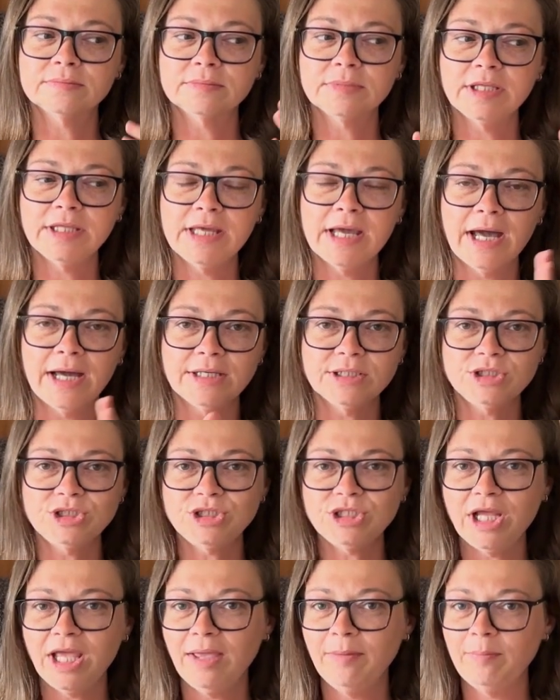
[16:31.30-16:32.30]
yeah,
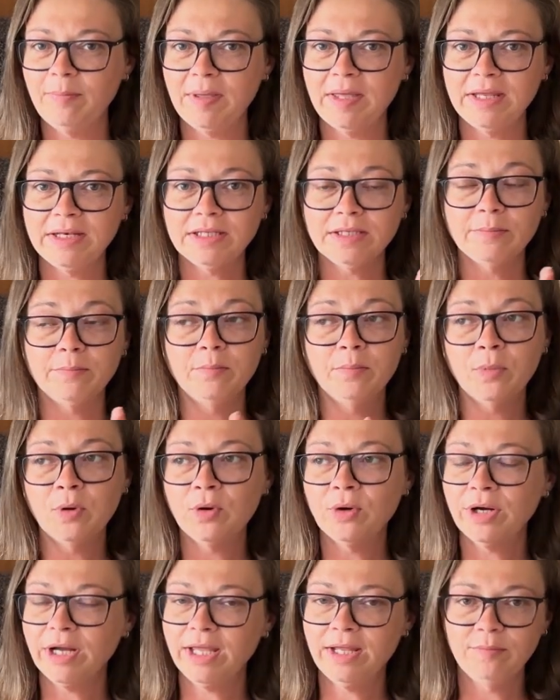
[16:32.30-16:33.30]
shape it
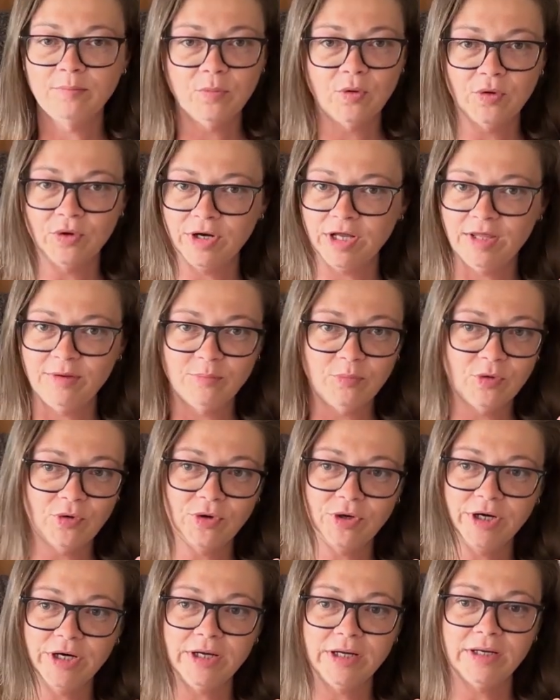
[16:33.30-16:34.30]
more and more and
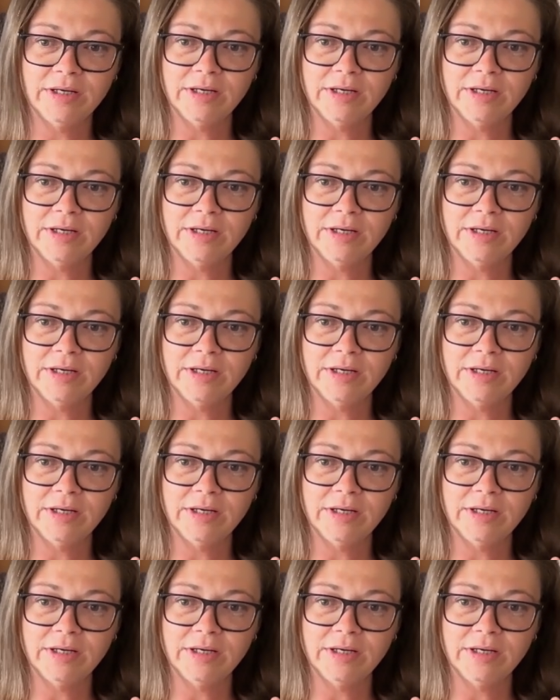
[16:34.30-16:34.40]
more,